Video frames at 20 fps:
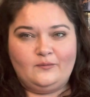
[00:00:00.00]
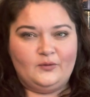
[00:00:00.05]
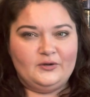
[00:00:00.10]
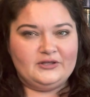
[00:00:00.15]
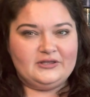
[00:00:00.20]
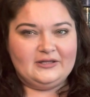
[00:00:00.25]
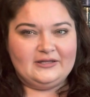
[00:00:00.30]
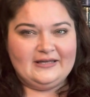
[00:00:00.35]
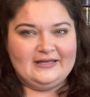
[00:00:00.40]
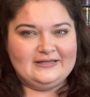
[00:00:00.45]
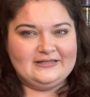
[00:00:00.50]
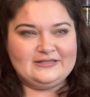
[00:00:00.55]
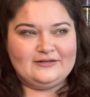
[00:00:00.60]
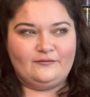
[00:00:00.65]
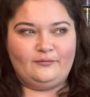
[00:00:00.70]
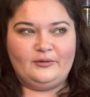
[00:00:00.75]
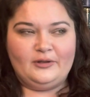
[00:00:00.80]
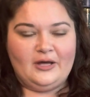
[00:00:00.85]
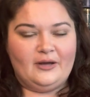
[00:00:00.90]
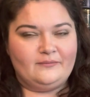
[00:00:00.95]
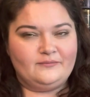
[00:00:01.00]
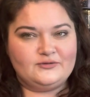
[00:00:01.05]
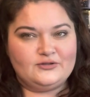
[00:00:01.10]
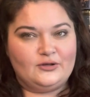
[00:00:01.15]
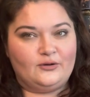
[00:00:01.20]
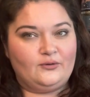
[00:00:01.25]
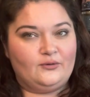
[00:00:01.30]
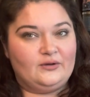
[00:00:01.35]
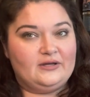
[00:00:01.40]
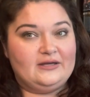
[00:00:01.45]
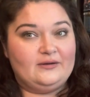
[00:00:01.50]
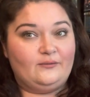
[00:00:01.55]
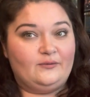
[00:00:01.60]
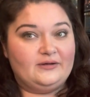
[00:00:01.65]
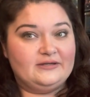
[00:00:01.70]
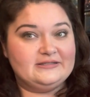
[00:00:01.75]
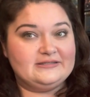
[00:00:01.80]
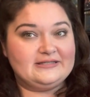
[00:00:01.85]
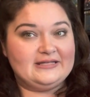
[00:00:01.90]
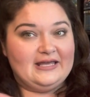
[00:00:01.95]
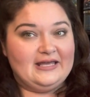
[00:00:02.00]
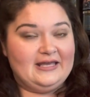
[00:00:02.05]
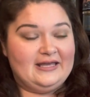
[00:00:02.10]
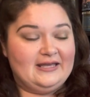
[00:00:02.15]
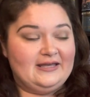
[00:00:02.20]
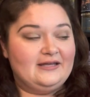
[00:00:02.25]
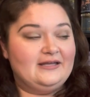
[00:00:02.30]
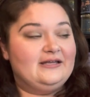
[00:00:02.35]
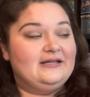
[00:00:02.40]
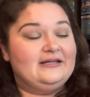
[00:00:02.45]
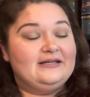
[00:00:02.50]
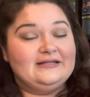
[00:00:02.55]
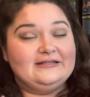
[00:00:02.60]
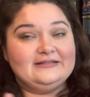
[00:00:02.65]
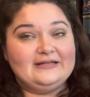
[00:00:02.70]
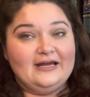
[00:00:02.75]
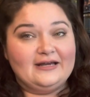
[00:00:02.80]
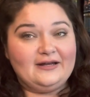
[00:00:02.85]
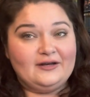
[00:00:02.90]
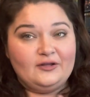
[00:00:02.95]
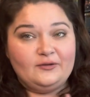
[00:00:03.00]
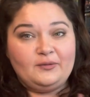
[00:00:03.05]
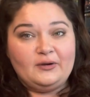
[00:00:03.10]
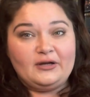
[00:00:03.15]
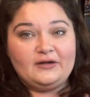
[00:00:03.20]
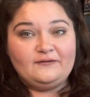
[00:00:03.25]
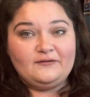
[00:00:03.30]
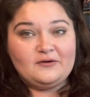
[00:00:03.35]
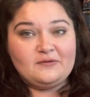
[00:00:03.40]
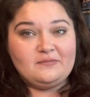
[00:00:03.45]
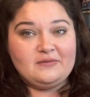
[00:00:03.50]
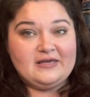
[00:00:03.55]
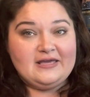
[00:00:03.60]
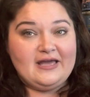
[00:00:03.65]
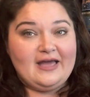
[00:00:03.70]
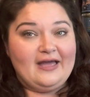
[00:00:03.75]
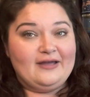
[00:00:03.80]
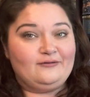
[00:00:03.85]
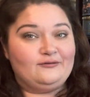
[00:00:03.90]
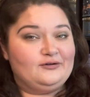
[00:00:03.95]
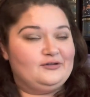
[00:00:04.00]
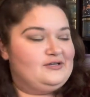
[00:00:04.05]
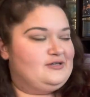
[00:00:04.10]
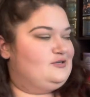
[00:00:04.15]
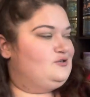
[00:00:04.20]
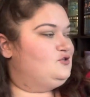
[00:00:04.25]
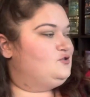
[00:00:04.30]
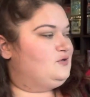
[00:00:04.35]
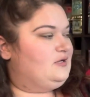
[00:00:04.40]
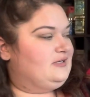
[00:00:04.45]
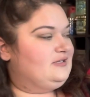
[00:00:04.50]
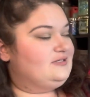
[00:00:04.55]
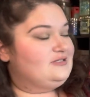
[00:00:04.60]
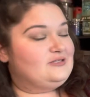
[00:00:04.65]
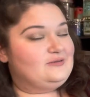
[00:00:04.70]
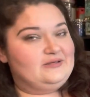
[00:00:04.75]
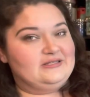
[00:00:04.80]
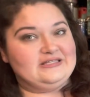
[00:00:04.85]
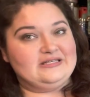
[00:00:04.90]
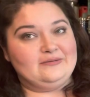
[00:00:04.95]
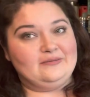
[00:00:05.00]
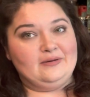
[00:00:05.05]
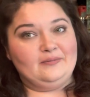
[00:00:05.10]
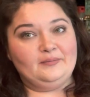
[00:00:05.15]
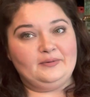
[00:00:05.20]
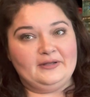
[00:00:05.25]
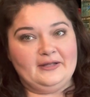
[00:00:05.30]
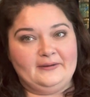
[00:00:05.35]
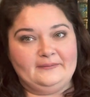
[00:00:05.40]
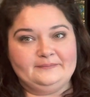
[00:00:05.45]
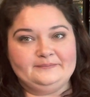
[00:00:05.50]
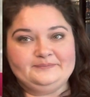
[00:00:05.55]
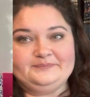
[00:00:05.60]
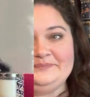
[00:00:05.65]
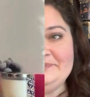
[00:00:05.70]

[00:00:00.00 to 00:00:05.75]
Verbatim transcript: with a hint of plum. So it was a knock out of the park for me. I really enjoyed Sweet Cinnamon Plum.